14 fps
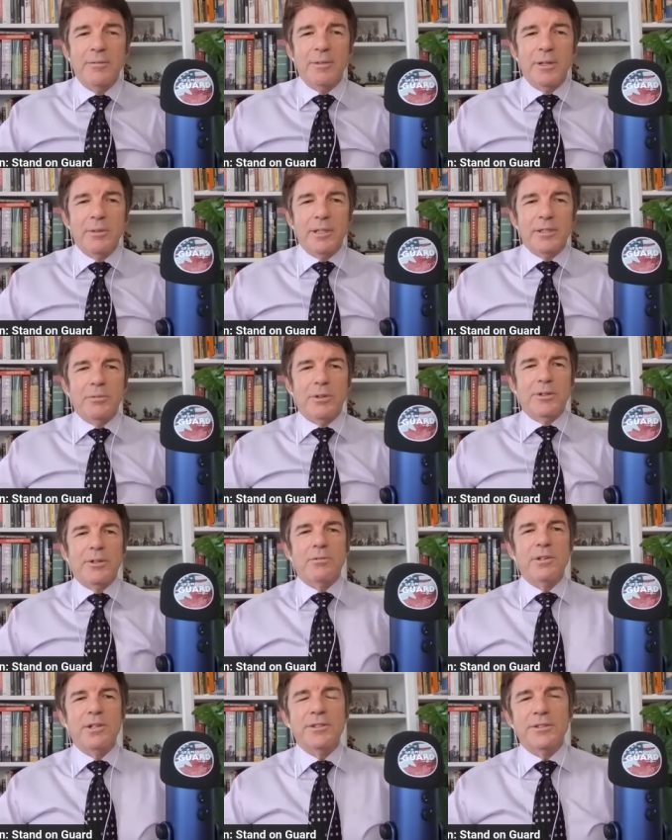Maybe that's one of
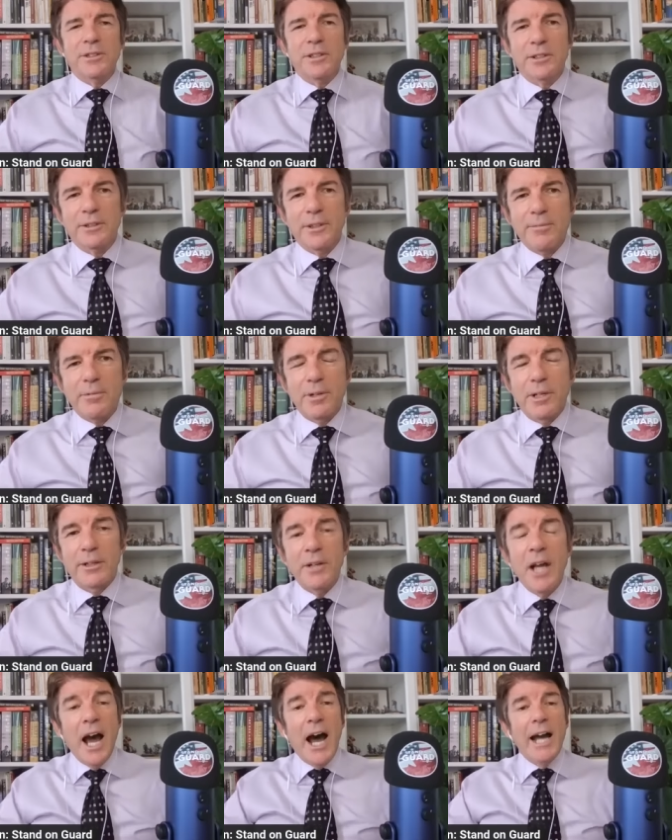the reasons he's separated.
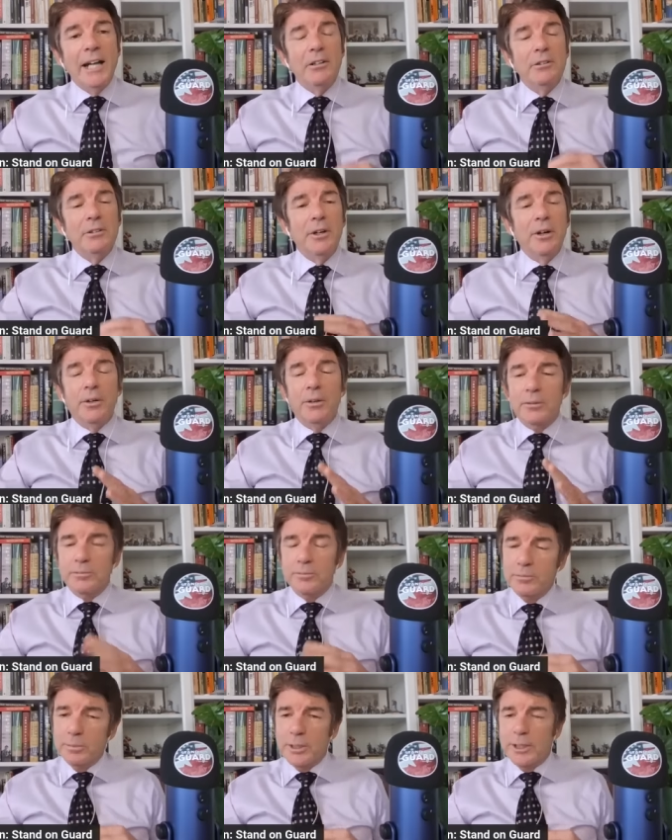I don't know,
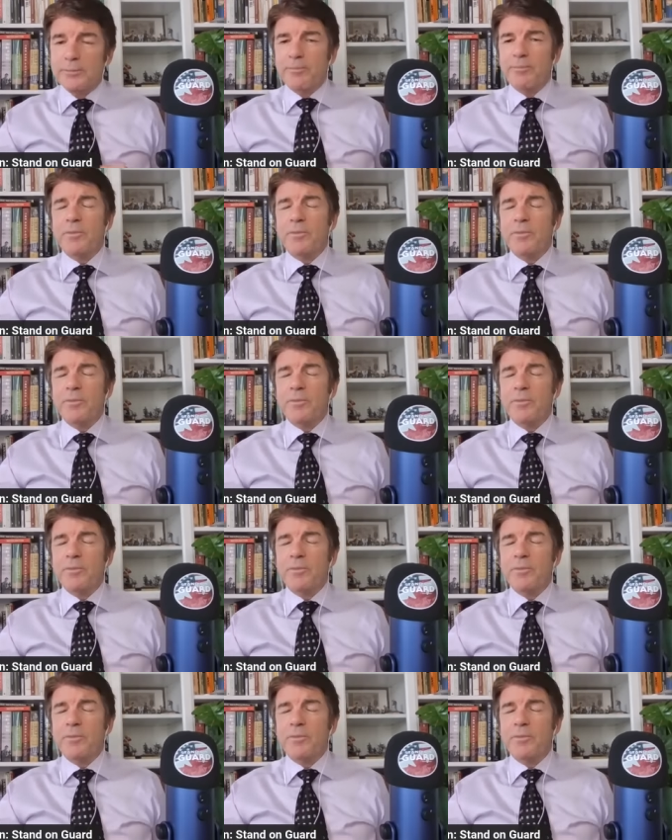but